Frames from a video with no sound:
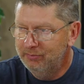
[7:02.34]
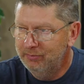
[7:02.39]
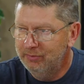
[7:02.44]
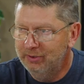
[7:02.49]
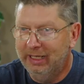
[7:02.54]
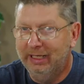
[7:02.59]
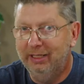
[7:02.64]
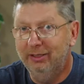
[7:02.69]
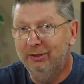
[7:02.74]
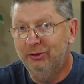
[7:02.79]

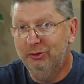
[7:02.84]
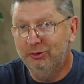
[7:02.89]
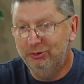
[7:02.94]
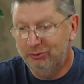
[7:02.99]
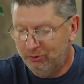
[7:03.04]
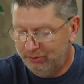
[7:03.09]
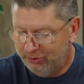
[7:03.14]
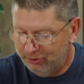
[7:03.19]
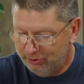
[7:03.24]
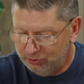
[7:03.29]
deluged
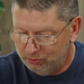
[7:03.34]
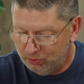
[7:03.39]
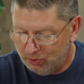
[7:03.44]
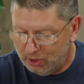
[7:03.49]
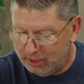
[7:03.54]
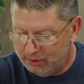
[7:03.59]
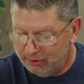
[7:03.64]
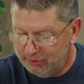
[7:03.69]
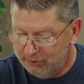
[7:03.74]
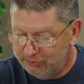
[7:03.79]
with this
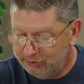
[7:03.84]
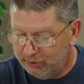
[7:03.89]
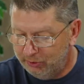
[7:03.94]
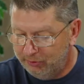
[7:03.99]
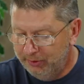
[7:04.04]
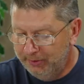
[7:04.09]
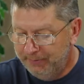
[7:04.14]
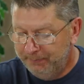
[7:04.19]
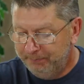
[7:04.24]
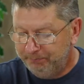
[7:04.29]
water. And
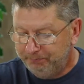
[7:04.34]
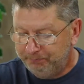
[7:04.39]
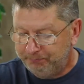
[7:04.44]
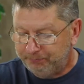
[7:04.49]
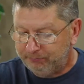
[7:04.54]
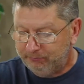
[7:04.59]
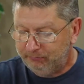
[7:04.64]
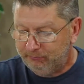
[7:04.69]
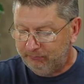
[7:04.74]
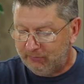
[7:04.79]
so,
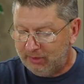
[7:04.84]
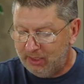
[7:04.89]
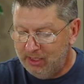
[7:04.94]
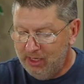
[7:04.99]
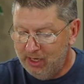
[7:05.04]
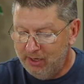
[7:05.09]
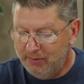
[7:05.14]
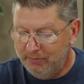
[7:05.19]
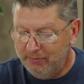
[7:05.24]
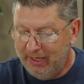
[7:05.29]

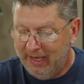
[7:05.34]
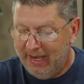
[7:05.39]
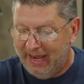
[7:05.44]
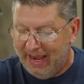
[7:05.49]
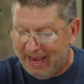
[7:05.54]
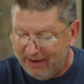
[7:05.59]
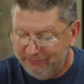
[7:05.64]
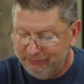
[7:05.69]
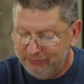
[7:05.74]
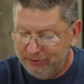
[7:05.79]
um,
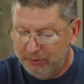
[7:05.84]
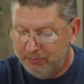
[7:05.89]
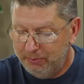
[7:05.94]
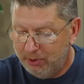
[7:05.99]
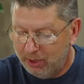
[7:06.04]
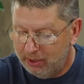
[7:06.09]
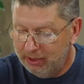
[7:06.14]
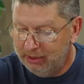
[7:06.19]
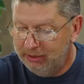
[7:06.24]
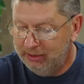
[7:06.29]
after
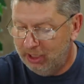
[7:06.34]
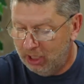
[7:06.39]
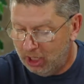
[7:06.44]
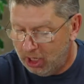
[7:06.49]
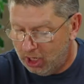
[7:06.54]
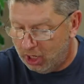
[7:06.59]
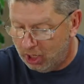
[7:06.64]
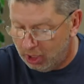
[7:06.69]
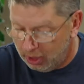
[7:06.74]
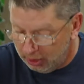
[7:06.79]
departing the
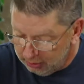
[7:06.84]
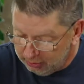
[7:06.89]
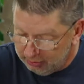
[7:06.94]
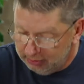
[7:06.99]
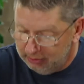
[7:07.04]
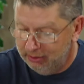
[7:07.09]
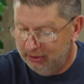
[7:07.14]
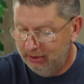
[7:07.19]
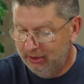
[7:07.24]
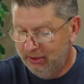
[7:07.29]

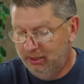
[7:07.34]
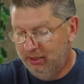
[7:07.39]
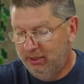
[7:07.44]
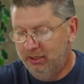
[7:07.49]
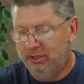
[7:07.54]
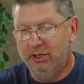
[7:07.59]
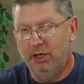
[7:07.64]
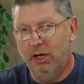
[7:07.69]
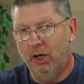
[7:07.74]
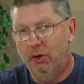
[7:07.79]
ark,
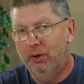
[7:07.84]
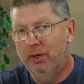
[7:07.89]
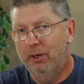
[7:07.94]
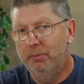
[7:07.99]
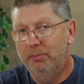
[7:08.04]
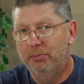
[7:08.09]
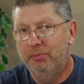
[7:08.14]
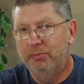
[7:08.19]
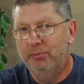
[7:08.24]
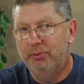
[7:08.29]
Noah
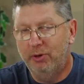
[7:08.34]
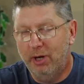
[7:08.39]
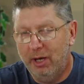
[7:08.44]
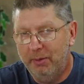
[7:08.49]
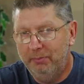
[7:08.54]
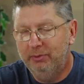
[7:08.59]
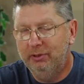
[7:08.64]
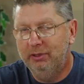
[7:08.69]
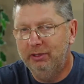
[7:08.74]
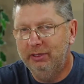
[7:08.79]

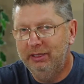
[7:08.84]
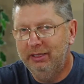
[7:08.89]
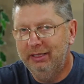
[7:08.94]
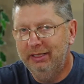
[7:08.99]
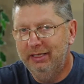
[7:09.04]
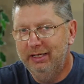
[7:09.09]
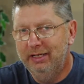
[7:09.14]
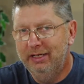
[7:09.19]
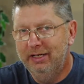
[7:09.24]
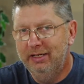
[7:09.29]

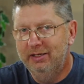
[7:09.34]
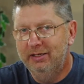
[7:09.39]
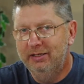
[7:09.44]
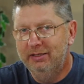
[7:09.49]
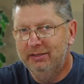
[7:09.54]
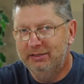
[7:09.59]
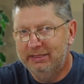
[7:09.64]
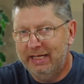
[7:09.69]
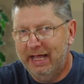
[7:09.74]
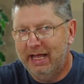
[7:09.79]
promptly
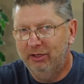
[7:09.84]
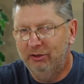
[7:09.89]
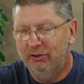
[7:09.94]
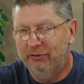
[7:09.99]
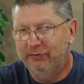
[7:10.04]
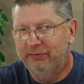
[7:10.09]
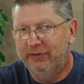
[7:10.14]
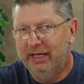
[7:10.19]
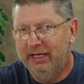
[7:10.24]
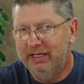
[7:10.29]

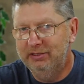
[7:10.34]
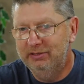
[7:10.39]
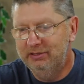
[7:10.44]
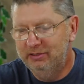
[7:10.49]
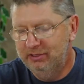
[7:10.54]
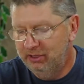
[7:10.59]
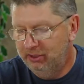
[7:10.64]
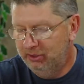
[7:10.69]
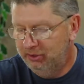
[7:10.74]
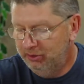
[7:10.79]

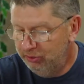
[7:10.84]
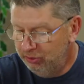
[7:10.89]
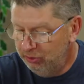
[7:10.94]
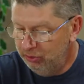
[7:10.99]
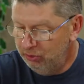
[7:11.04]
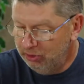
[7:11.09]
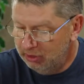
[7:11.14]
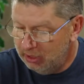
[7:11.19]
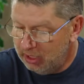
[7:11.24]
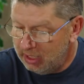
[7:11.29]
sacrificed
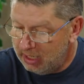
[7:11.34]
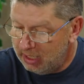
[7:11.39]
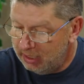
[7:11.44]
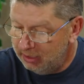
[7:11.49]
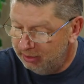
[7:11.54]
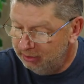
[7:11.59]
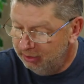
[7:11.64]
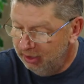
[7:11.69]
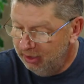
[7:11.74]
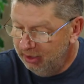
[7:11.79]
to
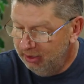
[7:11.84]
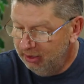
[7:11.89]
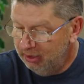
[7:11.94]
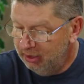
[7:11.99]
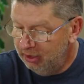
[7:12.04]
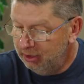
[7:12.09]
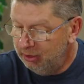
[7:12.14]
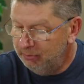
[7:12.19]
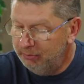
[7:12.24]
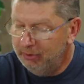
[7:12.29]
God
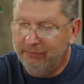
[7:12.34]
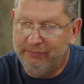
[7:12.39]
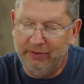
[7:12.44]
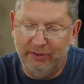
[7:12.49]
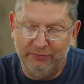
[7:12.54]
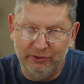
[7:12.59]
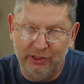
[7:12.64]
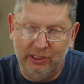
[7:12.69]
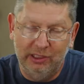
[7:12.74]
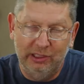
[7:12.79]
um, of
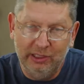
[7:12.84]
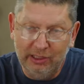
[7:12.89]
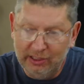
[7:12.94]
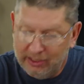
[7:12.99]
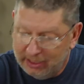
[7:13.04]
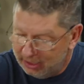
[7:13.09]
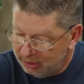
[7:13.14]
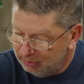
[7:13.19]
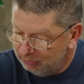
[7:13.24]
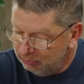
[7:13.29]
every clean
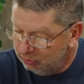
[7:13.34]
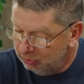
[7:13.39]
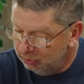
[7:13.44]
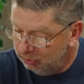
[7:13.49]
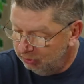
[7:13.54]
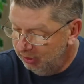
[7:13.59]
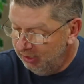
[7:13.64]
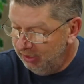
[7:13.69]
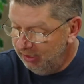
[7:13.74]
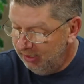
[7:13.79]

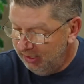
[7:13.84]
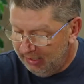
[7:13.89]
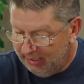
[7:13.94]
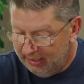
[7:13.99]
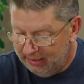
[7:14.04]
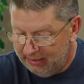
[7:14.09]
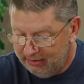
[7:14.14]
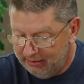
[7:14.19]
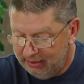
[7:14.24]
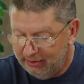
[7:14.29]
animal
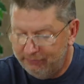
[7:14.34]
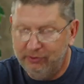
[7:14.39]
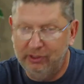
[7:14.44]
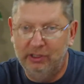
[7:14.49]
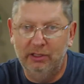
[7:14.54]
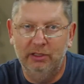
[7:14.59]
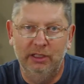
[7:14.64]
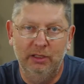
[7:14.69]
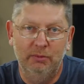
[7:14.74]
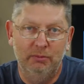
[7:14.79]
and every
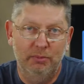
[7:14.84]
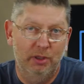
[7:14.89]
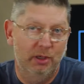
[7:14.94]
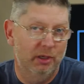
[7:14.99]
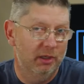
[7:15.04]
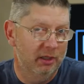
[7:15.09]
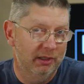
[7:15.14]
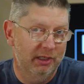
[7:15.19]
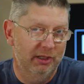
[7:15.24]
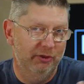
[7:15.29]
clean
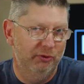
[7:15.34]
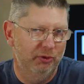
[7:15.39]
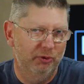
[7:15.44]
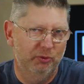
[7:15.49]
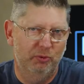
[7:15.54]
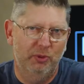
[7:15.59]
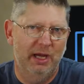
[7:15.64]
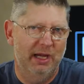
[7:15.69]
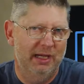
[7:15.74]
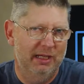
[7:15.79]
bird. And this
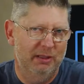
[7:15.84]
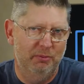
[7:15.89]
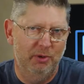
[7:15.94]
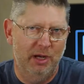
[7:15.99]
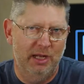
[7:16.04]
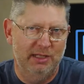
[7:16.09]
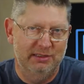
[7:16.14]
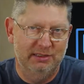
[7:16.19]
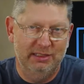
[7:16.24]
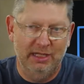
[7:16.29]
was why he
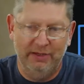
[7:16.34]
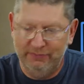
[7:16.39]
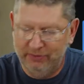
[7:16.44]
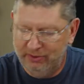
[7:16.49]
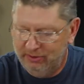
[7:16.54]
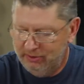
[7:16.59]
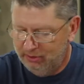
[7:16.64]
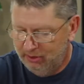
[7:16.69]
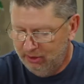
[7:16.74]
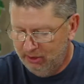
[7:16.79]
brought
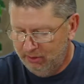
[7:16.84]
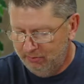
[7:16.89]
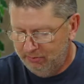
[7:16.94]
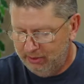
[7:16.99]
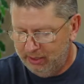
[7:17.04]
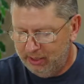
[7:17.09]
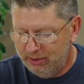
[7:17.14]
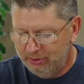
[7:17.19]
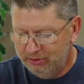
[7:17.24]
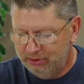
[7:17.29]
seven
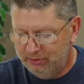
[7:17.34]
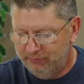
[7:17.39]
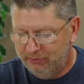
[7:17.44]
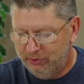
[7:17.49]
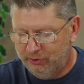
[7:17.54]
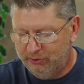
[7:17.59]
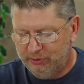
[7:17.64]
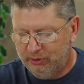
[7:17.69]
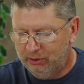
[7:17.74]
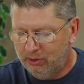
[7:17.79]
pairs of
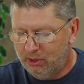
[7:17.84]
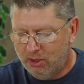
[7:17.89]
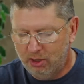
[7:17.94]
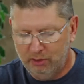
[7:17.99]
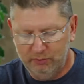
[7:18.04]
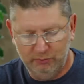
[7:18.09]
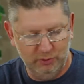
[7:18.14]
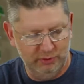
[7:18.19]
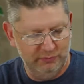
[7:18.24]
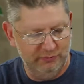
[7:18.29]
those
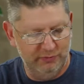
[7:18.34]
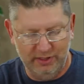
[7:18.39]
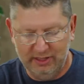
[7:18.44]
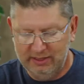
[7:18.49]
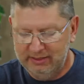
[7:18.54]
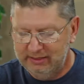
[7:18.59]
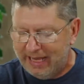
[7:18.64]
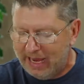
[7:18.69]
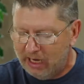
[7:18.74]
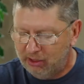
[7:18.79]
along was for the
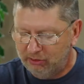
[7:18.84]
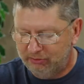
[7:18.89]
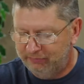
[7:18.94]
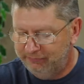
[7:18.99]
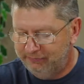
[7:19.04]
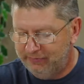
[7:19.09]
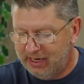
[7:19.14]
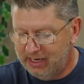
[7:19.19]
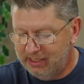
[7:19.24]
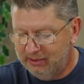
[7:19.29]

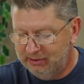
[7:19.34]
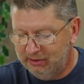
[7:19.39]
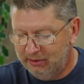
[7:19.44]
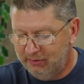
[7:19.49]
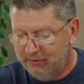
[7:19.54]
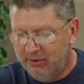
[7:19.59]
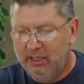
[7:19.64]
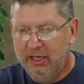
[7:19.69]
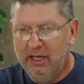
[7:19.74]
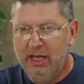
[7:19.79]
sacrifice.
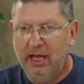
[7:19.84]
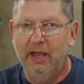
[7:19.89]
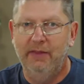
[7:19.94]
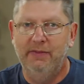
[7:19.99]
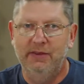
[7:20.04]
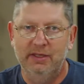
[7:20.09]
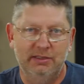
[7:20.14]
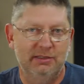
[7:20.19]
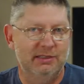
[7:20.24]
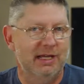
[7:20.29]
And,
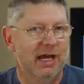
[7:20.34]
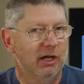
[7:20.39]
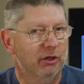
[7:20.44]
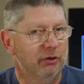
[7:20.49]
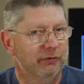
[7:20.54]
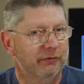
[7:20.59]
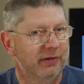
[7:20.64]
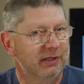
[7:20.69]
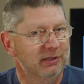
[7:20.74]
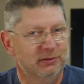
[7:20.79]
and this
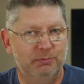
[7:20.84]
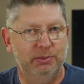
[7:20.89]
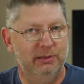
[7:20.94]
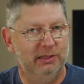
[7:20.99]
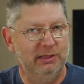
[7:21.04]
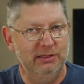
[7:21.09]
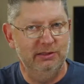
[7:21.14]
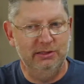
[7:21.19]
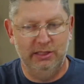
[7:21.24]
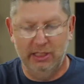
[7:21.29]
sacrifice
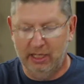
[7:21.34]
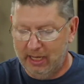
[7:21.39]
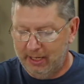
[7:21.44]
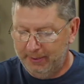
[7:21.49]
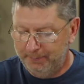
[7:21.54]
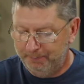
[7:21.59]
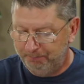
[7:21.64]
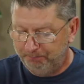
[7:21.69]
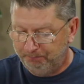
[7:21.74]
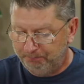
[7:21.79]
pleased God